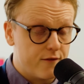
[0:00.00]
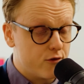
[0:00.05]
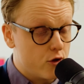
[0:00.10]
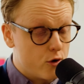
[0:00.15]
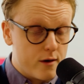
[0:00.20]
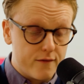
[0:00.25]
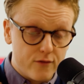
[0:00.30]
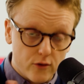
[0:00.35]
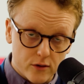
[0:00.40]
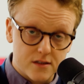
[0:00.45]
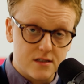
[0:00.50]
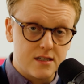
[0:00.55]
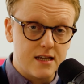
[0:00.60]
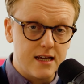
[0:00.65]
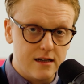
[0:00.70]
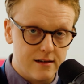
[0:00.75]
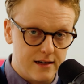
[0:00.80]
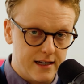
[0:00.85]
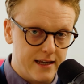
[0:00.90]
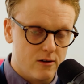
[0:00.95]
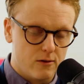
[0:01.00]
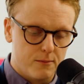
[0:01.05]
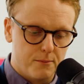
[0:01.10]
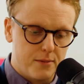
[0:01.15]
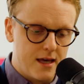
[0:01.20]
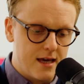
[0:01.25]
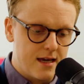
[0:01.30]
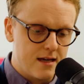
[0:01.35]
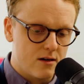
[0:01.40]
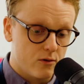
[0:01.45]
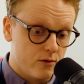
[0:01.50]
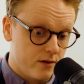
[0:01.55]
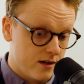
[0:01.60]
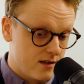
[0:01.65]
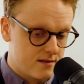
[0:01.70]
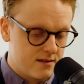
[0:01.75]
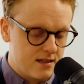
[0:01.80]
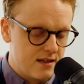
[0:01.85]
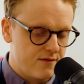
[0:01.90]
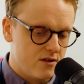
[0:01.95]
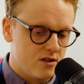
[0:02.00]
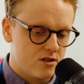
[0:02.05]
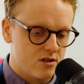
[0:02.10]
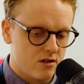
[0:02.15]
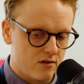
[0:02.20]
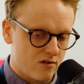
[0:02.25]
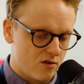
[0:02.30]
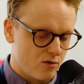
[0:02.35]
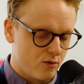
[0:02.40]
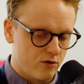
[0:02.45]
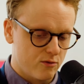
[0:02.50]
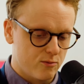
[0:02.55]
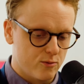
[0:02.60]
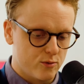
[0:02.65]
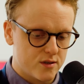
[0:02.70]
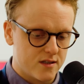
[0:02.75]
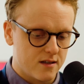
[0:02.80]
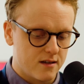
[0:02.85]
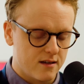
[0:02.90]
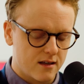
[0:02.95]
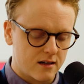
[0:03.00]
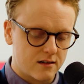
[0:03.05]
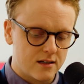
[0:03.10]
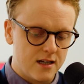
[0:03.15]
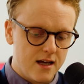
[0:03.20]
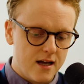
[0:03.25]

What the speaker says: although I've not seen Lean on Pete or his TV show The Northwater,